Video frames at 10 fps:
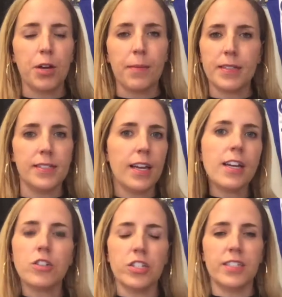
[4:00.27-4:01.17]
come on
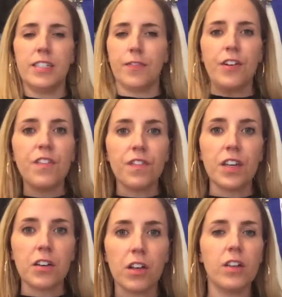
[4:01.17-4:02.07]
stage, it's a different
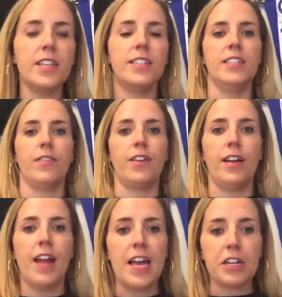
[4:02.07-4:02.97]
feel, it's a
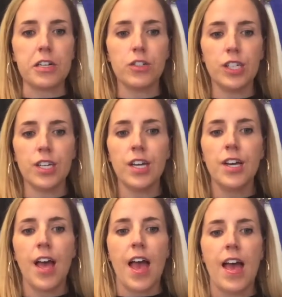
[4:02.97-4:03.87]
different energy,
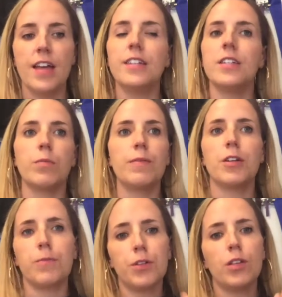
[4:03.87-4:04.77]
and we've done
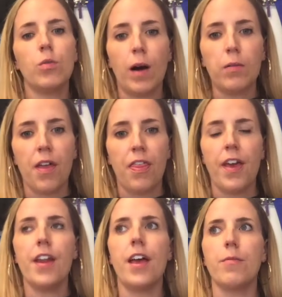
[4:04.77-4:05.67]
really well with
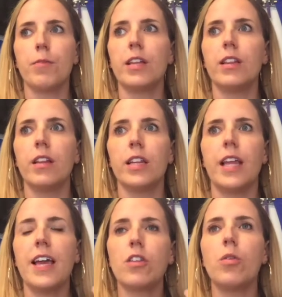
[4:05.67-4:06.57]
it. And we
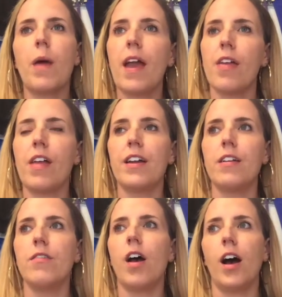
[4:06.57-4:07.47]
like the way that
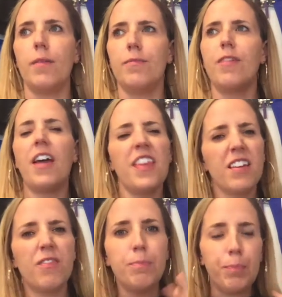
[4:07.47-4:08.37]
it, I think,
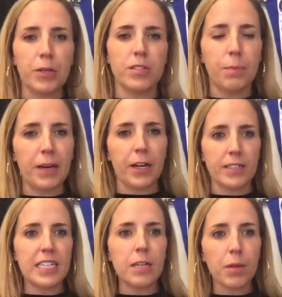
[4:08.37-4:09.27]
builds a bigger
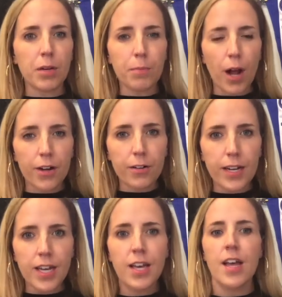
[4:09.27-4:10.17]
team
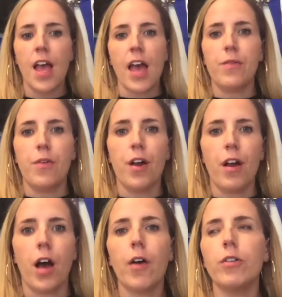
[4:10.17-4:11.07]
camaraderie, and
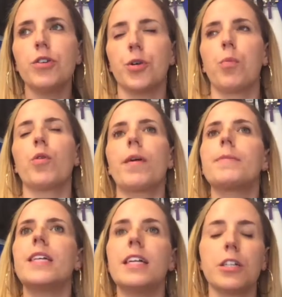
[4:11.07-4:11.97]
you're more
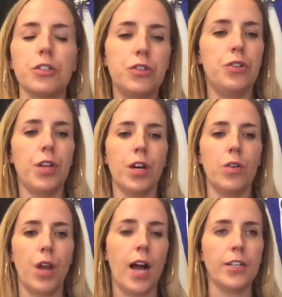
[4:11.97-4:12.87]
representing your studio,
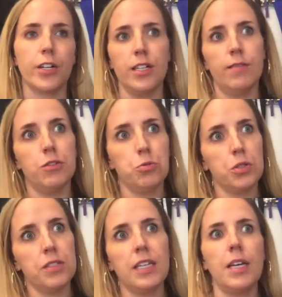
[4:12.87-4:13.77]
not your individual
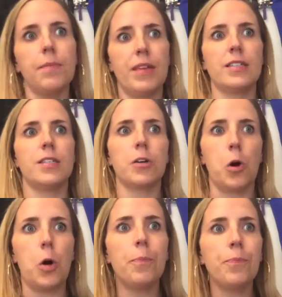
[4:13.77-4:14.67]
team. That's the
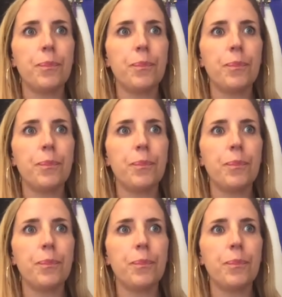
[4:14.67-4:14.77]
goal.